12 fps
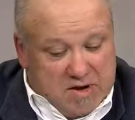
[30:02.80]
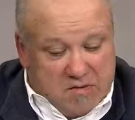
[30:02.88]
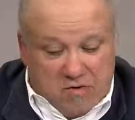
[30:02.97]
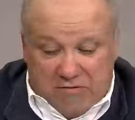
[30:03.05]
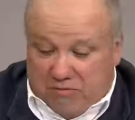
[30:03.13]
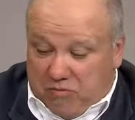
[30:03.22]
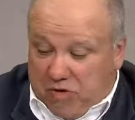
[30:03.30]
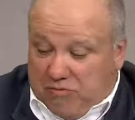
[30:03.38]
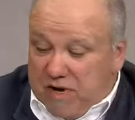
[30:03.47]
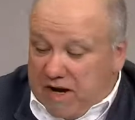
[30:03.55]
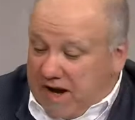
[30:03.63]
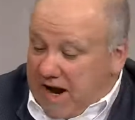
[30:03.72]

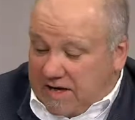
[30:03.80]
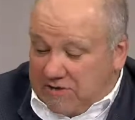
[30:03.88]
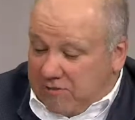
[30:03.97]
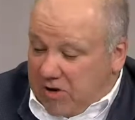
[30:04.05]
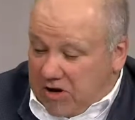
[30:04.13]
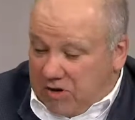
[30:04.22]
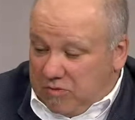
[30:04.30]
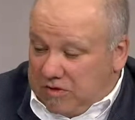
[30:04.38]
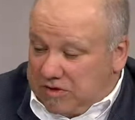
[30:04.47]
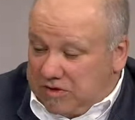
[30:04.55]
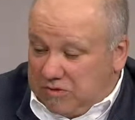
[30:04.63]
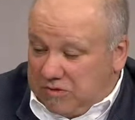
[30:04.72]
We've been an active partner with
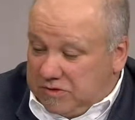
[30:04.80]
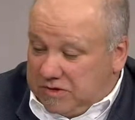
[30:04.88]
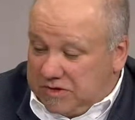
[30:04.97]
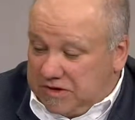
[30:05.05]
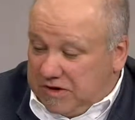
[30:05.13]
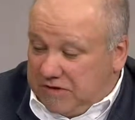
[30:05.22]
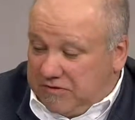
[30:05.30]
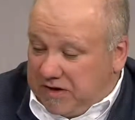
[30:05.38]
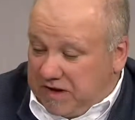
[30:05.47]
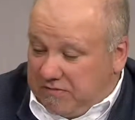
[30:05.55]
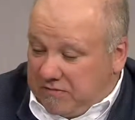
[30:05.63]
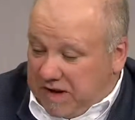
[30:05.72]
the schools, for
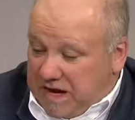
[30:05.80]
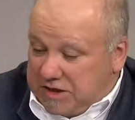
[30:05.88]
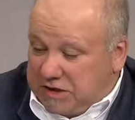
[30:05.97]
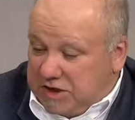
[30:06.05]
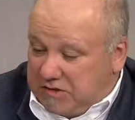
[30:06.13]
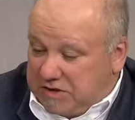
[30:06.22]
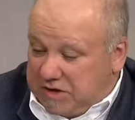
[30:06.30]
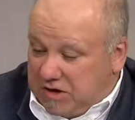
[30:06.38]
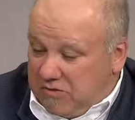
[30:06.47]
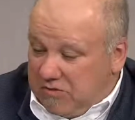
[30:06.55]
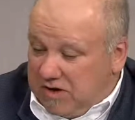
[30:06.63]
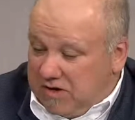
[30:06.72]
the last year or
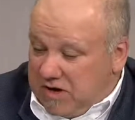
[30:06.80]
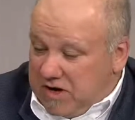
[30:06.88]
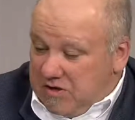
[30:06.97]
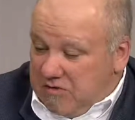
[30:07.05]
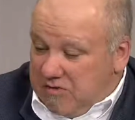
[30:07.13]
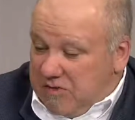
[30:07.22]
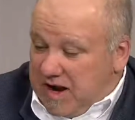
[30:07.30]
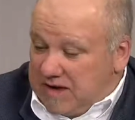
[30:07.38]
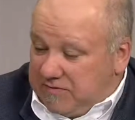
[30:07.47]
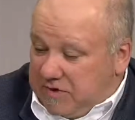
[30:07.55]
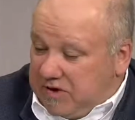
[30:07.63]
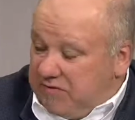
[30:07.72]
so. We've been
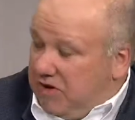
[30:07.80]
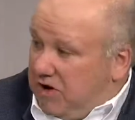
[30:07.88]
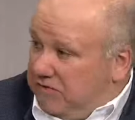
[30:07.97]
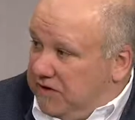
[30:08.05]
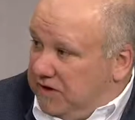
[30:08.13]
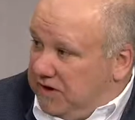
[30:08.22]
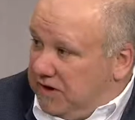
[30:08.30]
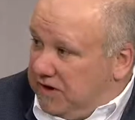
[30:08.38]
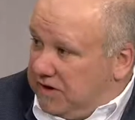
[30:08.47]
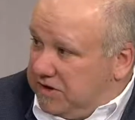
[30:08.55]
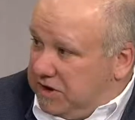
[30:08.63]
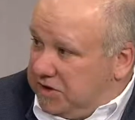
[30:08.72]
actively involved in
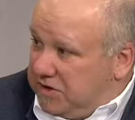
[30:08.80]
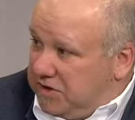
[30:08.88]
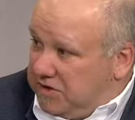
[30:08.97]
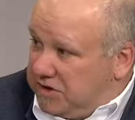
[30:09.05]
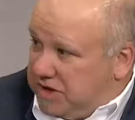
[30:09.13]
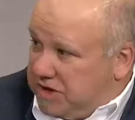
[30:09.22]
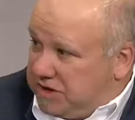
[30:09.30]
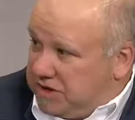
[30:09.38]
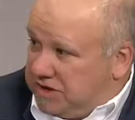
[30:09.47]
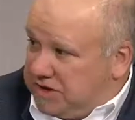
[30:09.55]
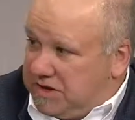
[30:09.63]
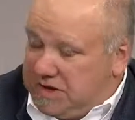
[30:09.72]
the teacher
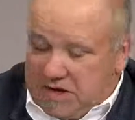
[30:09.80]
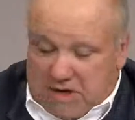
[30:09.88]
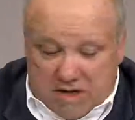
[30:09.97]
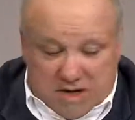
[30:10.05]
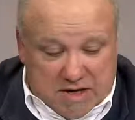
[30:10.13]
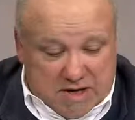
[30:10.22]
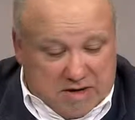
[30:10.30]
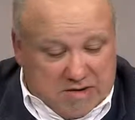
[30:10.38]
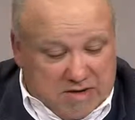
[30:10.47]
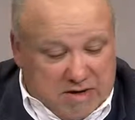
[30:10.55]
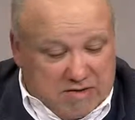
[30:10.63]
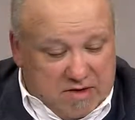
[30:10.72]
negotiations.
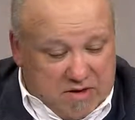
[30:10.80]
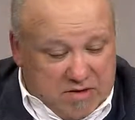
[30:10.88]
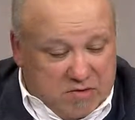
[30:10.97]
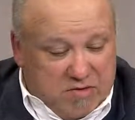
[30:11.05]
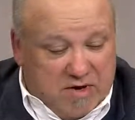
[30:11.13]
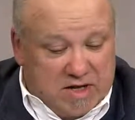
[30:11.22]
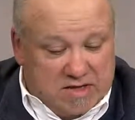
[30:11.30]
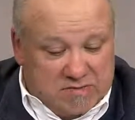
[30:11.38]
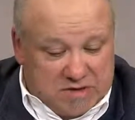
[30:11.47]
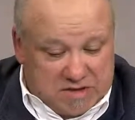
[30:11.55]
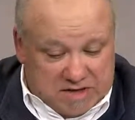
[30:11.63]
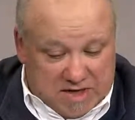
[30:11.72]
I think we've had
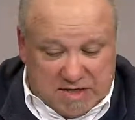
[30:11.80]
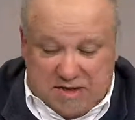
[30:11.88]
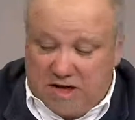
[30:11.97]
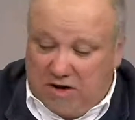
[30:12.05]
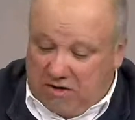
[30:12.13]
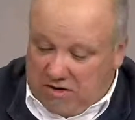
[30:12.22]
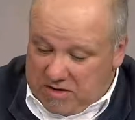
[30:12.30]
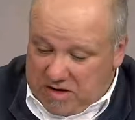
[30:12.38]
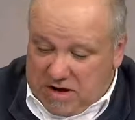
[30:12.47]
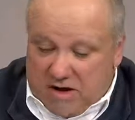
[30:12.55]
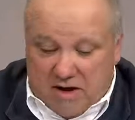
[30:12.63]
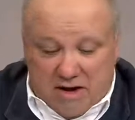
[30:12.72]
some success there.
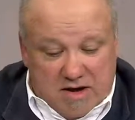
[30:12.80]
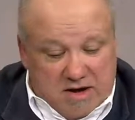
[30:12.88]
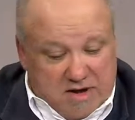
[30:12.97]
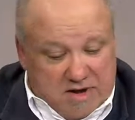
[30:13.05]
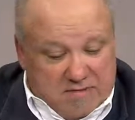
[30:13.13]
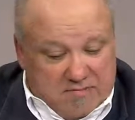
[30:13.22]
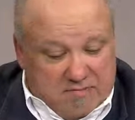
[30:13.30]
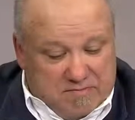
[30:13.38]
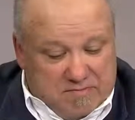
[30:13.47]
Economic